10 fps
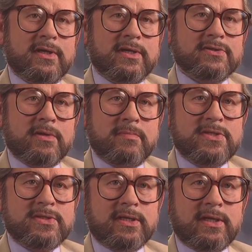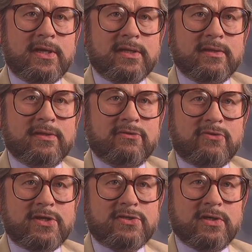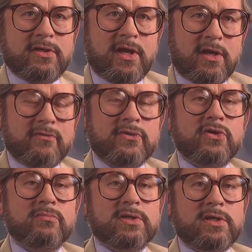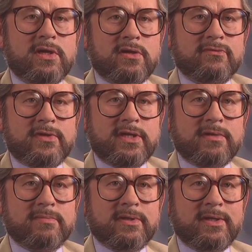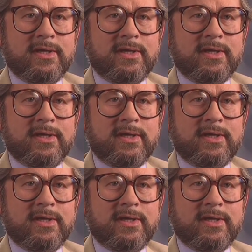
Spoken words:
as a missing link creature, half human, half ape.